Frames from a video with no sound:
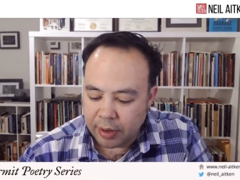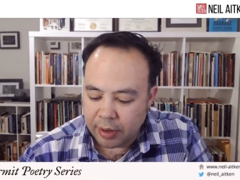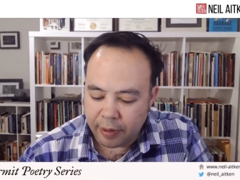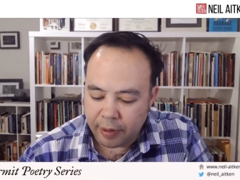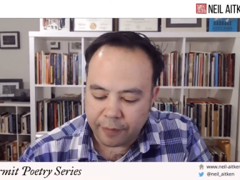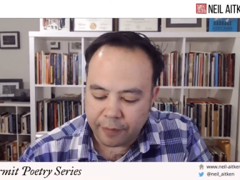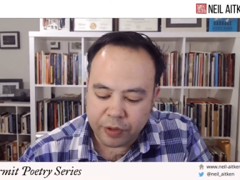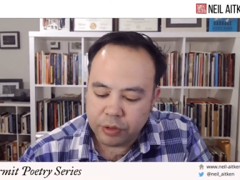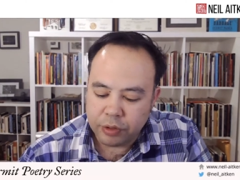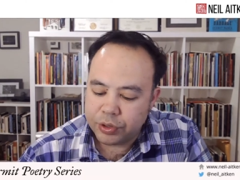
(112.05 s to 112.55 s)

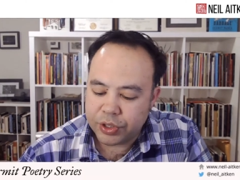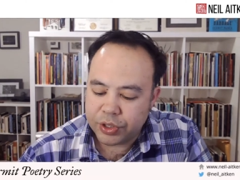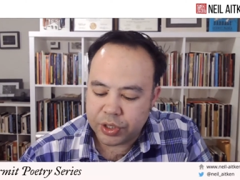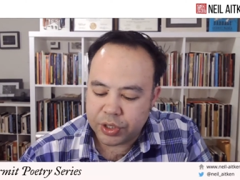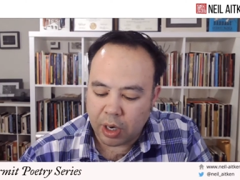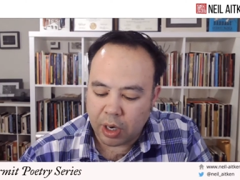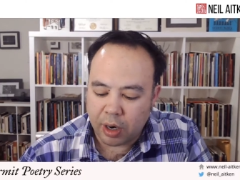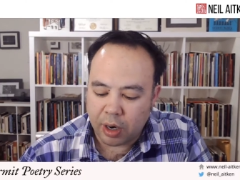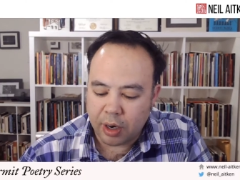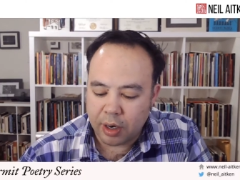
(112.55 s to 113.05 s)
a few
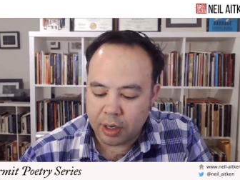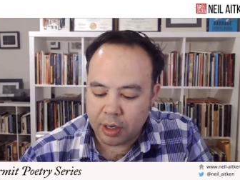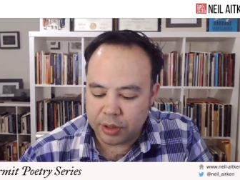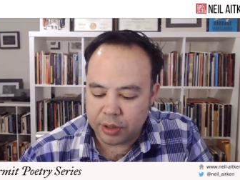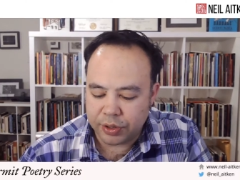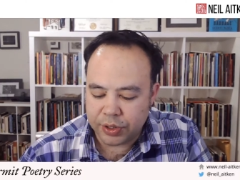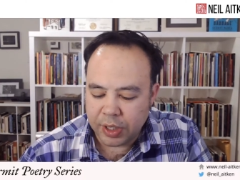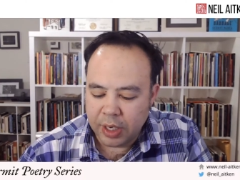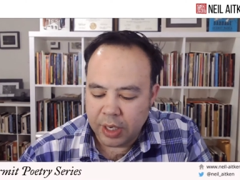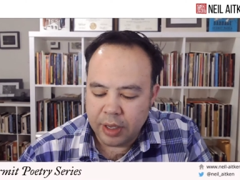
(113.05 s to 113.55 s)

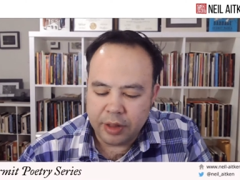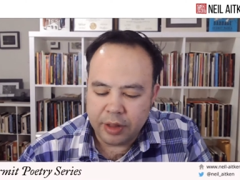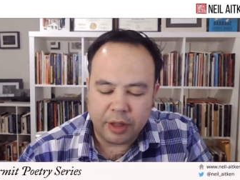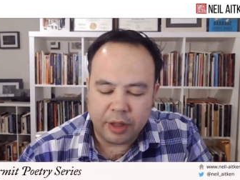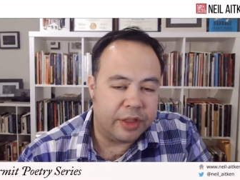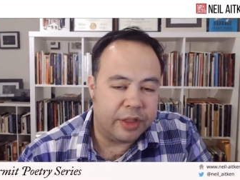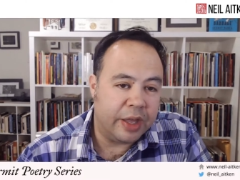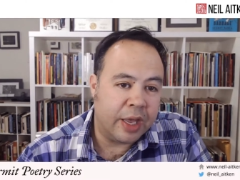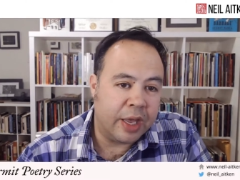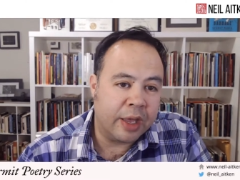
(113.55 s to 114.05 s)
stars, the
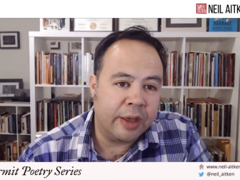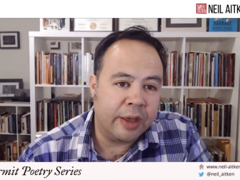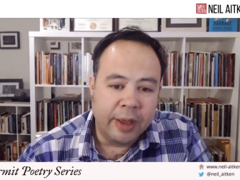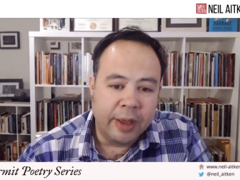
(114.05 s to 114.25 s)
thing